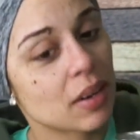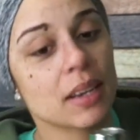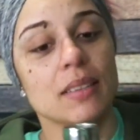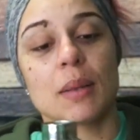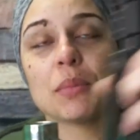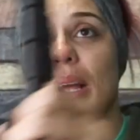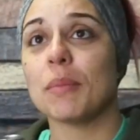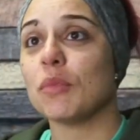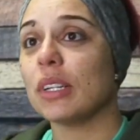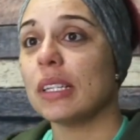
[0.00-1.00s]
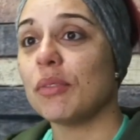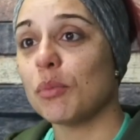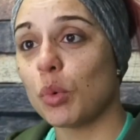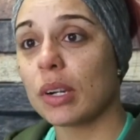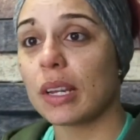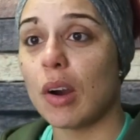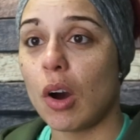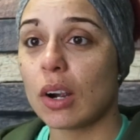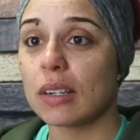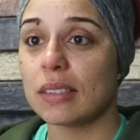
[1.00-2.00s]
right? I'm, I'm really working
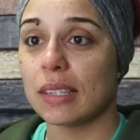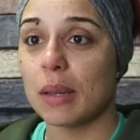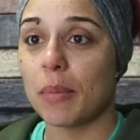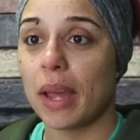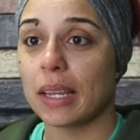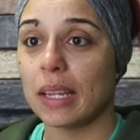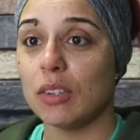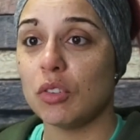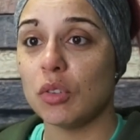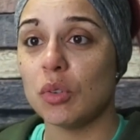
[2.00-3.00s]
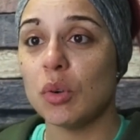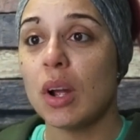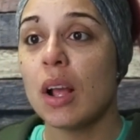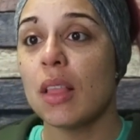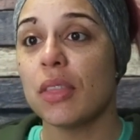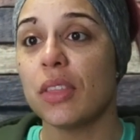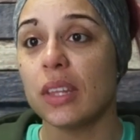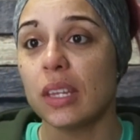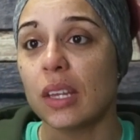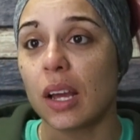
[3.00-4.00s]
hard to get back into
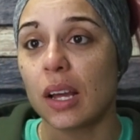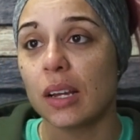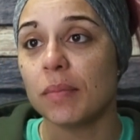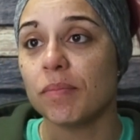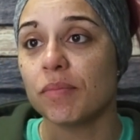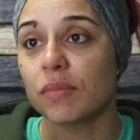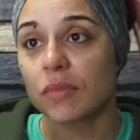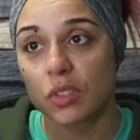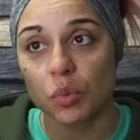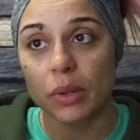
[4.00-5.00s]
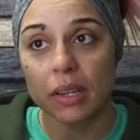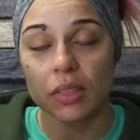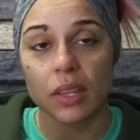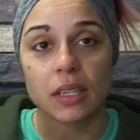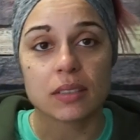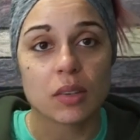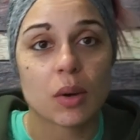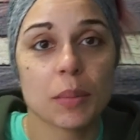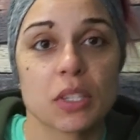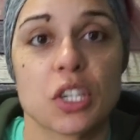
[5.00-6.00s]
the um, swing of things. So
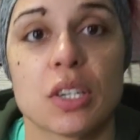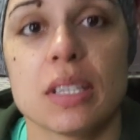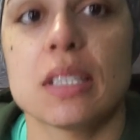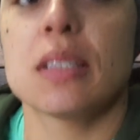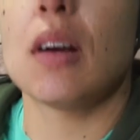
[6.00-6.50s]
I'm gonna turn this